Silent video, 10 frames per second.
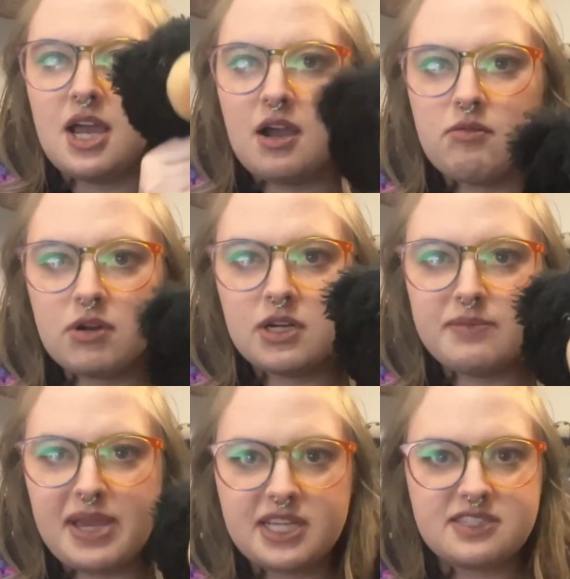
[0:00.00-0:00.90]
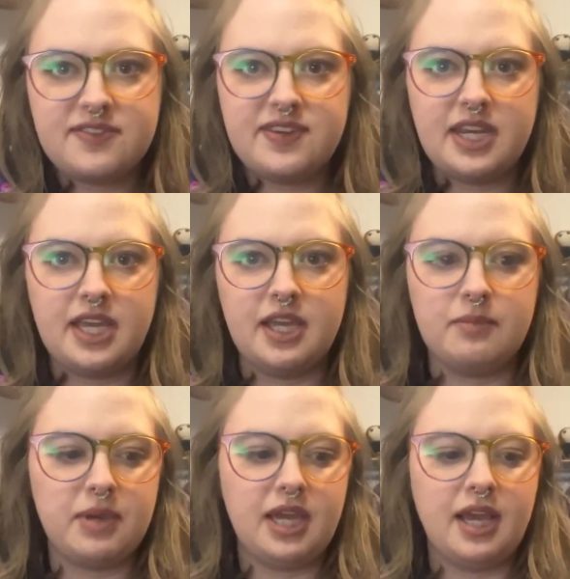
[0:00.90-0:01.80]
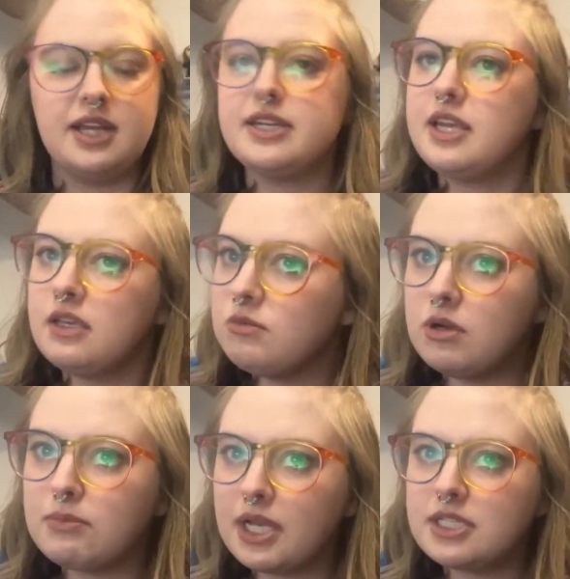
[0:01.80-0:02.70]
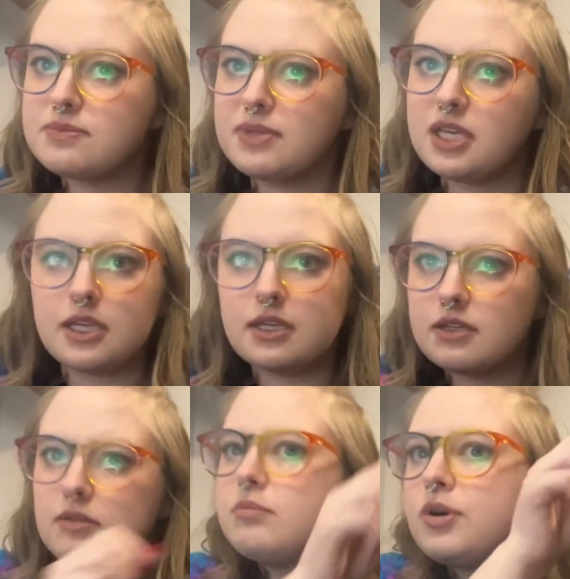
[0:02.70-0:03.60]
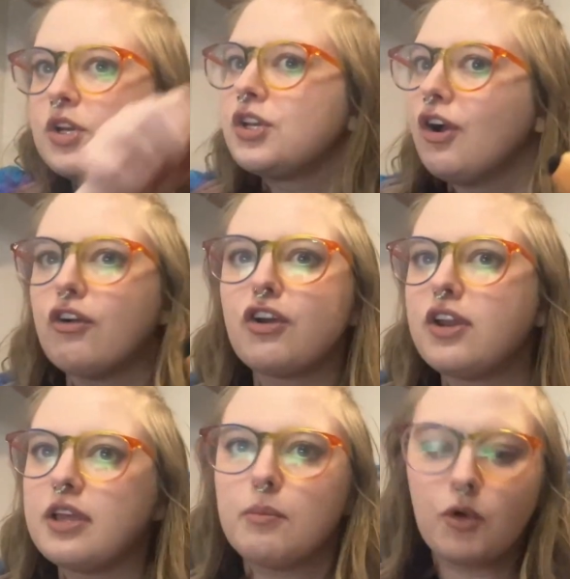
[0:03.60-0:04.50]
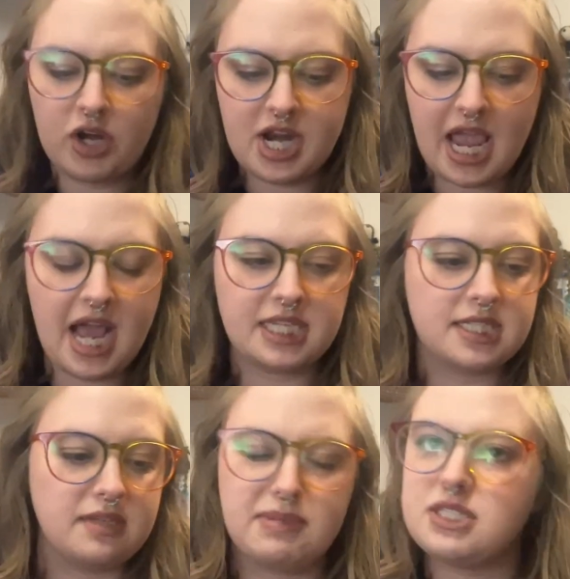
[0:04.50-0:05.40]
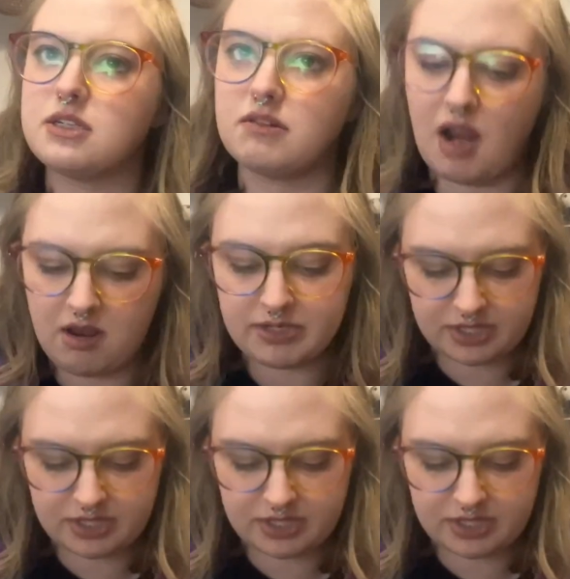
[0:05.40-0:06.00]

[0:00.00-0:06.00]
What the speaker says: we're gonna make it to fit him, and he won't mind me putting yarn on him, wearing hats, and messing around.